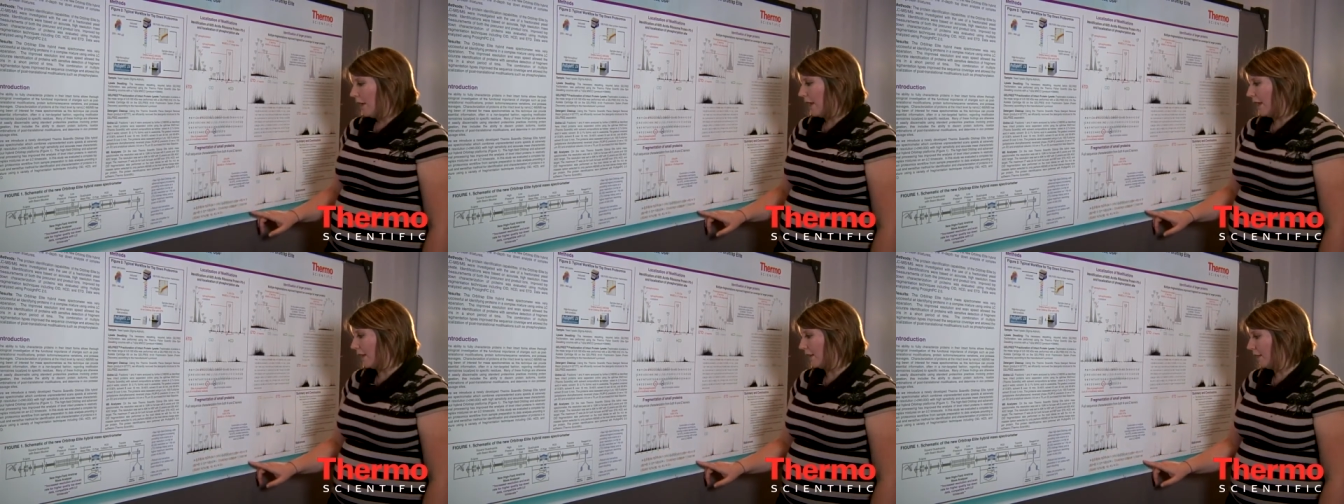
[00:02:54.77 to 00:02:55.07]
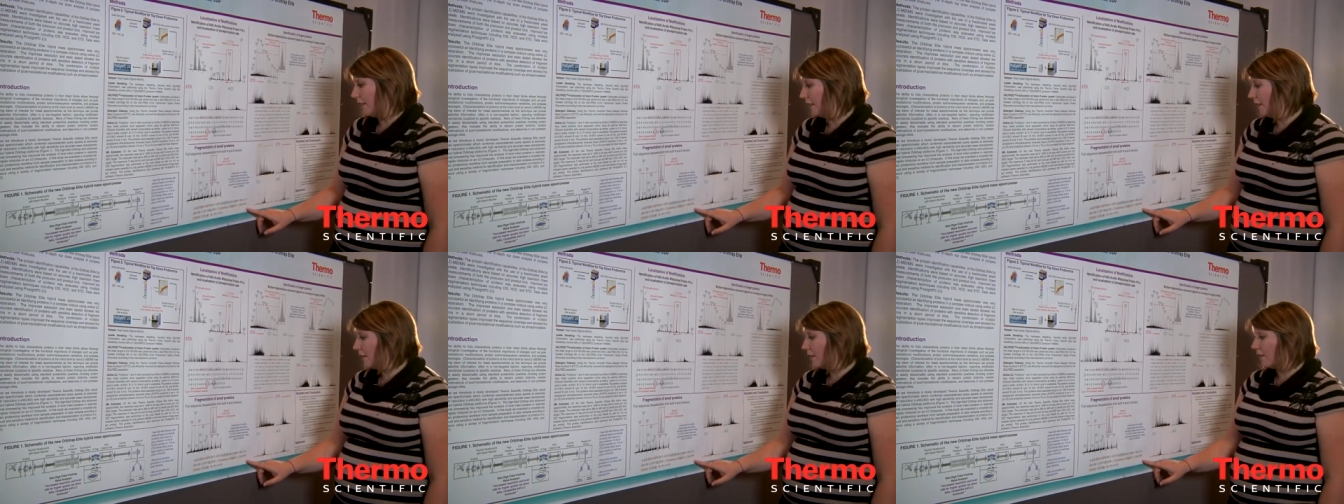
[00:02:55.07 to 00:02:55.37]
And
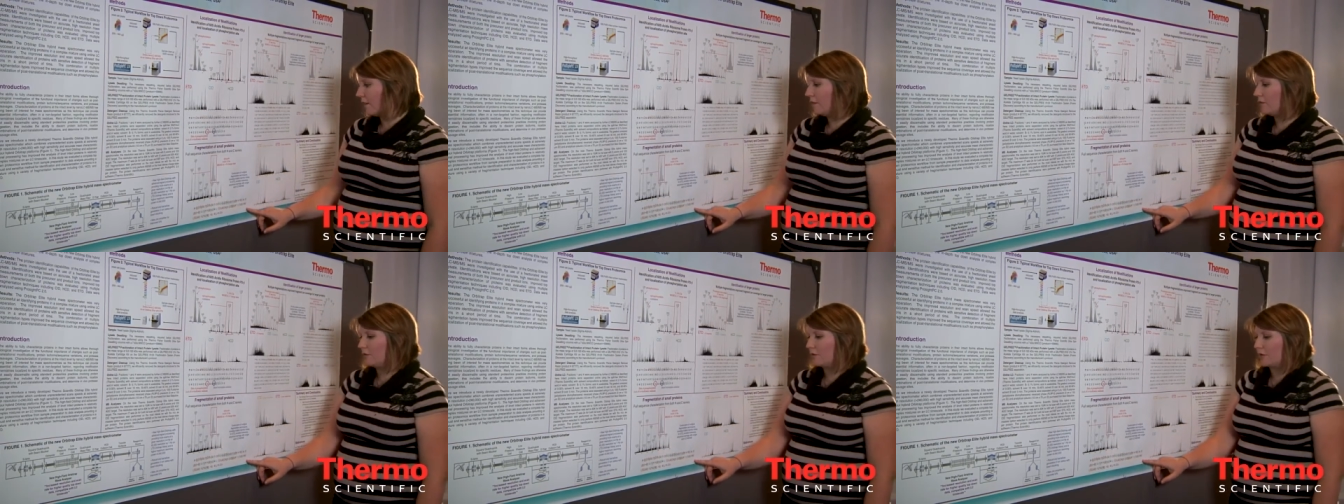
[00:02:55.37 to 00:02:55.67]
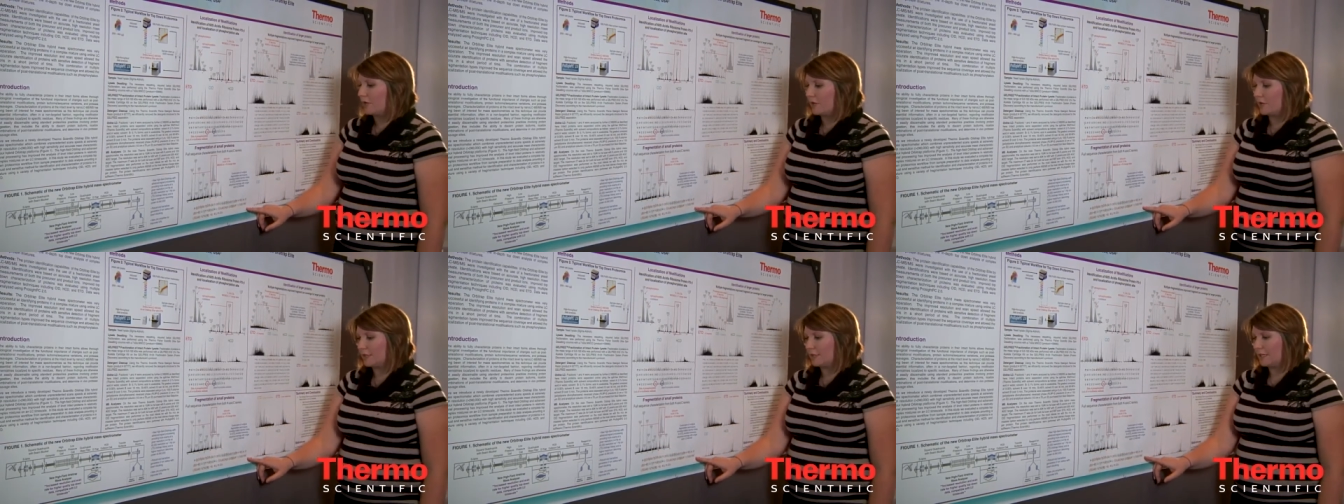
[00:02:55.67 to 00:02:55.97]
here,
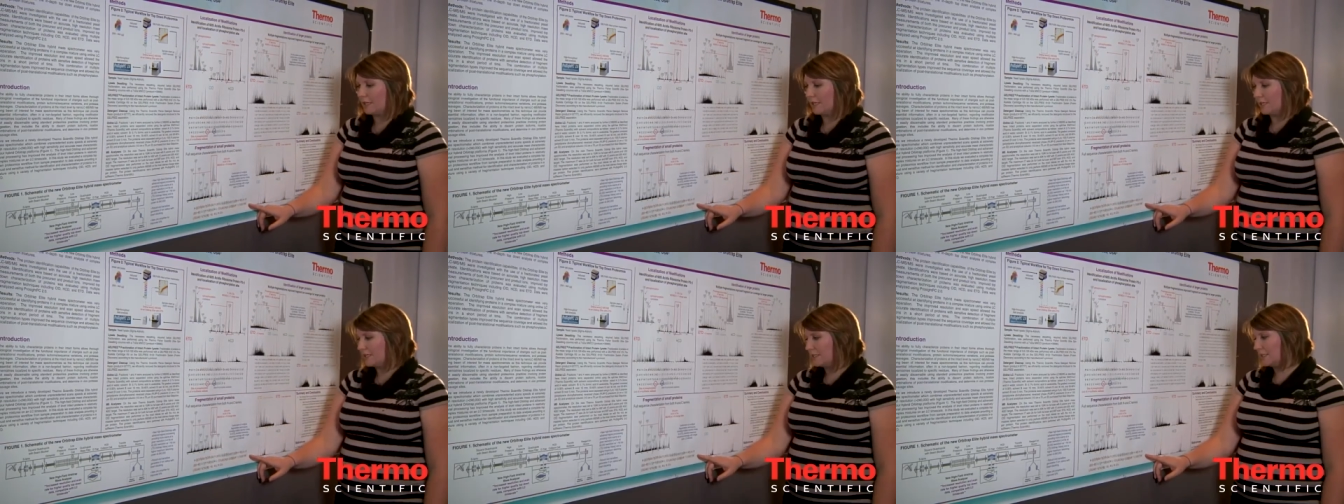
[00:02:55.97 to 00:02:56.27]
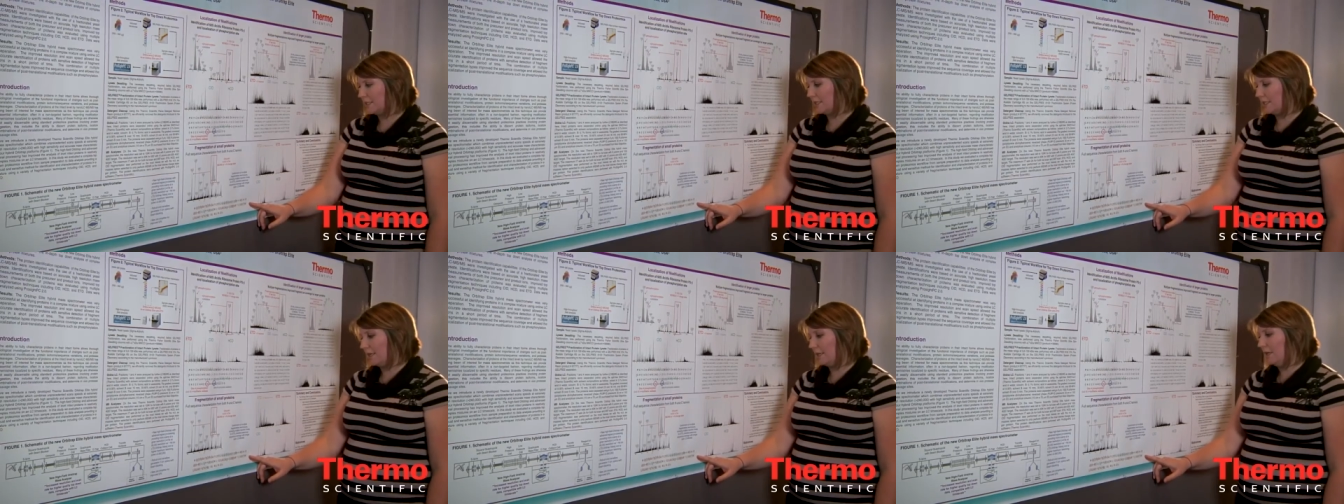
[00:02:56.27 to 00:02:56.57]
looking at the E
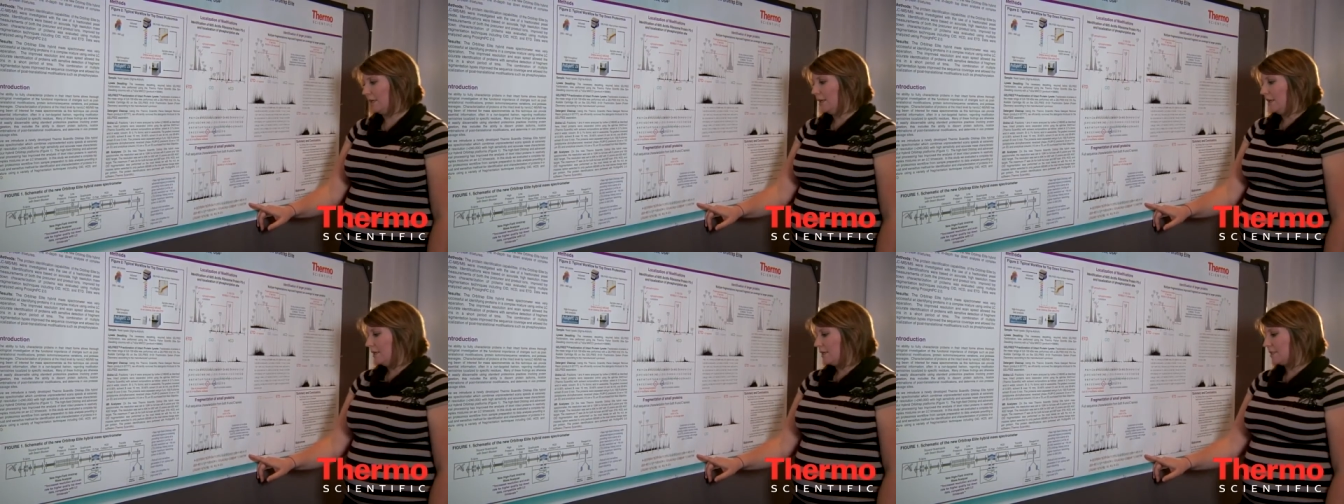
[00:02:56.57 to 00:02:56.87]
T D,